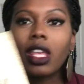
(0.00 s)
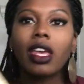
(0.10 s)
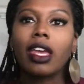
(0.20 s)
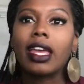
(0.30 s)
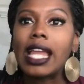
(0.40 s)

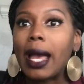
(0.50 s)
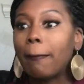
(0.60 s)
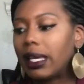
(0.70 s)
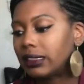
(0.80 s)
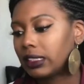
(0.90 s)
and I
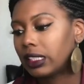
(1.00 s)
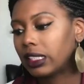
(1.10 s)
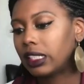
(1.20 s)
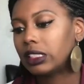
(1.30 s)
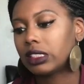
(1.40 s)

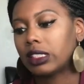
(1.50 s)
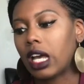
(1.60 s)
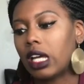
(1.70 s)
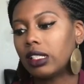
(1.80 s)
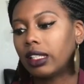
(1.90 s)
basically just
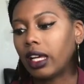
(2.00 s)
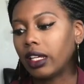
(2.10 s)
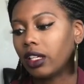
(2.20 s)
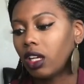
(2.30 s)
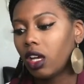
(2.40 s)
kind of
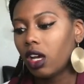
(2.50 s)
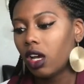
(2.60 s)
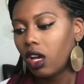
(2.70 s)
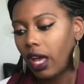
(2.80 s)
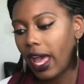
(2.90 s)
like
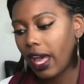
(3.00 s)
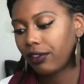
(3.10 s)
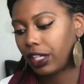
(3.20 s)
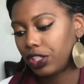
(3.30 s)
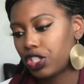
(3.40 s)
have
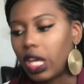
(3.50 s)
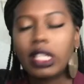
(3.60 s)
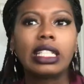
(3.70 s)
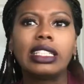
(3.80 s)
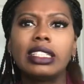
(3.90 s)
a
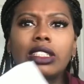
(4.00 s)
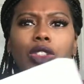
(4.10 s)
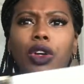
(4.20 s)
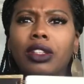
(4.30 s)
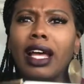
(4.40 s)

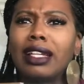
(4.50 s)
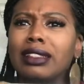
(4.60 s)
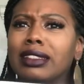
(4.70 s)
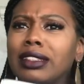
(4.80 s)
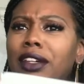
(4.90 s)
checklist on like
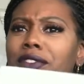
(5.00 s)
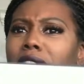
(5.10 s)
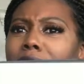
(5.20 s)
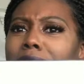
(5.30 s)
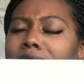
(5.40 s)
the stuff
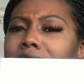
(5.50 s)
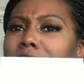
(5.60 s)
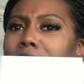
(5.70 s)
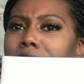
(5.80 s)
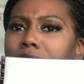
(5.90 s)
that I
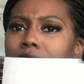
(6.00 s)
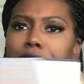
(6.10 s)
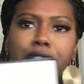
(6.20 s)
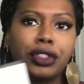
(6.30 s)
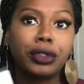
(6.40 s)
need
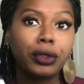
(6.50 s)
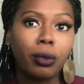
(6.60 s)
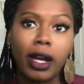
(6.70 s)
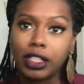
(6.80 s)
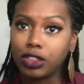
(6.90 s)
to do
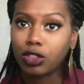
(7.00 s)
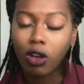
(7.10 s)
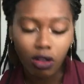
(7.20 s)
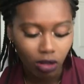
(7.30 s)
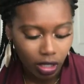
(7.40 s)
while he's
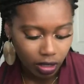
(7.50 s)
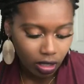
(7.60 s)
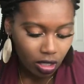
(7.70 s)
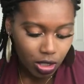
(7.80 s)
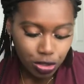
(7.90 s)
gone.
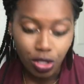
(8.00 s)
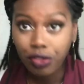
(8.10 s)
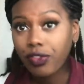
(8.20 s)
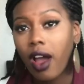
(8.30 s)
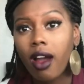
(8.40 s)
So
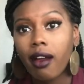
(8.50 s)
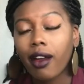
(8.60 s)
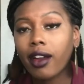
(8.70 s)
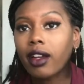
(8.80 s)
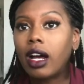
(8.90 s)

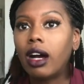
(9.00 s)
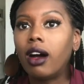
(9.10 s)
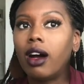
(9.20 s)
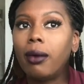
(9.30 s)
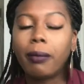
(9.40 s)
far,
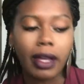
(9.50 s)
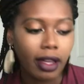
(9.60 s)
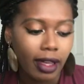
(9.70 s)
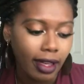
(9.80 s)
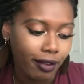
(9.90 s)
I
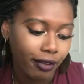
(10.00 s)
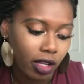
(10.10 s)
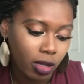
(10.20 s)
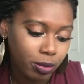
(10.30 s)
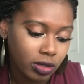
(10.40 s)
have a
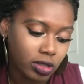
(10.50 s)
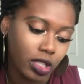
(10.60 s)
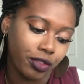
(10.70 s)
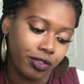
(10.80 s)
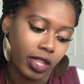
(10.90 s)
couple of
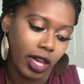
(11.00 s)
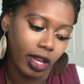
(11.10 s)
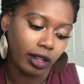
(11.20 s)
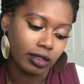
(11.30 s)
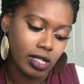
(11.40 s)
stuff
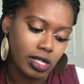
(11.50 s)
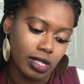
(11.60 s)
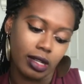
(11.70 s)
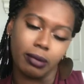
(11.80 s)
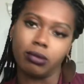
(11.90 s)
that
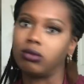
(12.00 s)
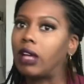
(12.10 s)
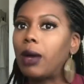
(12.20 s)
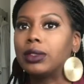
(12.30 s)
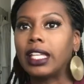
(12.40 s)

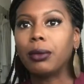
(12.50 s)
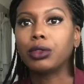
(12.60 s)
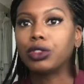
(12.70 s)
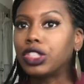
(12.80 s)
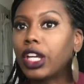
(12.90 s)
I was able
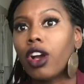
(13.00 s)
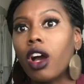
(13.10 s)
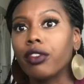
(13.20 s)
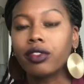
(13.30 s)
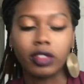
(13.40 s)
to check
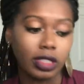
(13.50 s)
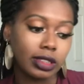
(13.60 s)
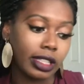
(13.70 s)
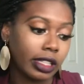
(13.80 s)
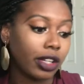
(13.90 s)
off and
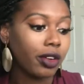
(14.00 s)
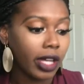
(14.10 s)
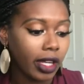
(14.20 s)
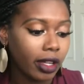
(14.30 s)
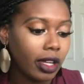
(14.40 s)
say like,
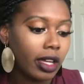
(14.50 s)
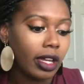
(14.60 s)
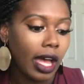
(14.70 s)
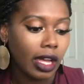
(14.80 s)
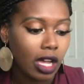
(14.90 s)
okay,
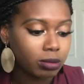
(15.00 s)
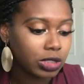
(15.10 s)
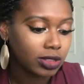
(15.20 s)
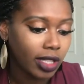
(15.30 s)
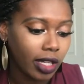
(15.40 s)
I
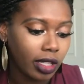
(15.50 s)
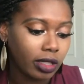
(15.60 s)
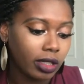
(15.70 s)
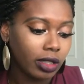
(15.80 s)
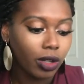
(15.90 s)
accomplished that.
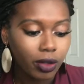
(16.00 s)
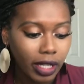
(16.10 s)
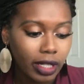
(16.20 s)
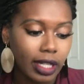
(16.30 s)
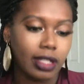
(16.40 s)

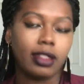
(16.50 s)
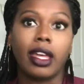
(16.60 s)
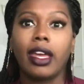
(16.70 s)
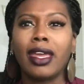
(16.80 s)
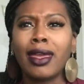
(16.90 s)
Okay, I did
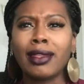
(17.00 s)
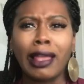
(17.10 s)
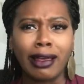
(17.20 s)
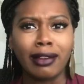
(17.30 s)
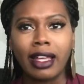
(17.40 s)
that. And
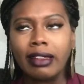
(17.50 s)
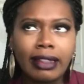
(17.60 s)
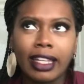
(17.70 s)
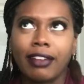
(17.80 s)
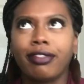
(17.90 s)

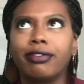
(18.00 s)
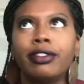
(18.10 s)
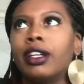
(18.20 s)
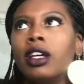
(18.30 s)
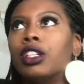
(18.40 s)
like if,
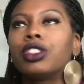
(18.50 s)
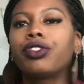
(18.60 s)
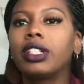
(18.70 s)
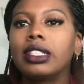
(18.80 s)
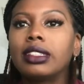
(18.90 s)
so
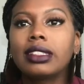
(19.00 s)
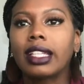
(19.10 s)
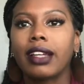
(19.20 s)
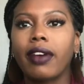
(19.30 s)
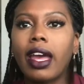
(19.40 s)
for instance,
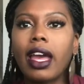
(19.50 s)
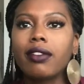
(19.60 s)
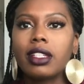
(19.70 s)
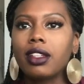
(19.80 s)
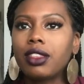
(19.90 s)
like if I
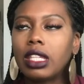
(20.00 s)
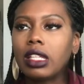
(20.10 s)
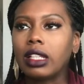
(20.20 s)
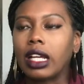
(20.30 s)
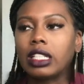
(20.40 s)
have
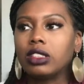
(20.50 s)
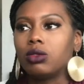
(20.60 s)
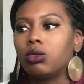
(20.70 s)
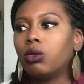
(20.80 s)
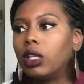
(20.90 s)
anything like I just
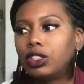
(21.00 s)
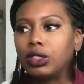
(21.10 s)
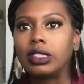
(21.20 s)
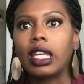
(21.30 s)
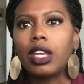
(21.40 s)
want to
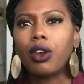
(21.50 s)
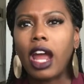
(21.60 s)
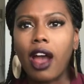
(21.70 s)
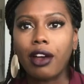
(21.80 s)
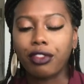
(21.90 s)
say, or
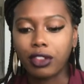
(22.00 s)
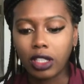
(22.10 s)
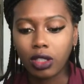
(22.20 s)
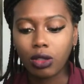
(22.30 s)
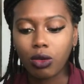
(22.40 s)
how I
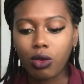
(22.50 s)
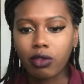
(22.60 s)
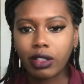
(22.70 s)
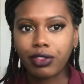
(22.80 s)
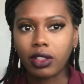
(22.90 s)
feel, or
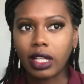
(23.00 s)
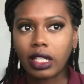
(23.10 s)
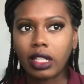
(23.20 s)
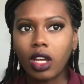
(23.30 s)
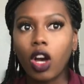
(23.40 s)
if I feel
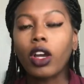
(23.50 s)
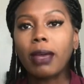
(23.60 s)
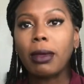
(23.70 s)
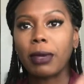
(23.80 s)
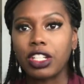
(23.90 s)
like,
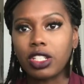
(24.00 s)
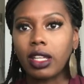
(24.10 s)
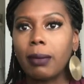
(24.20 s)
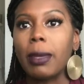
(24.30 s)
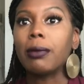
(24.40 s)
okay, maybe I should
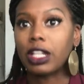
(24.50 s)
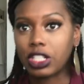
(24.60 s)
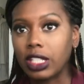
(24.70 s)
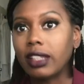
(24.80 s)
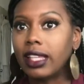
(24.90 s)

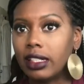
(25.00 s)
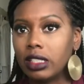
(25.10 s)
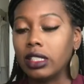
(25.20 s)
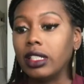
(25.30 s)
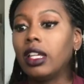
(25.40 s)
get that
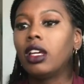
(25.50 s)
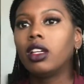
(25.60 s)
done,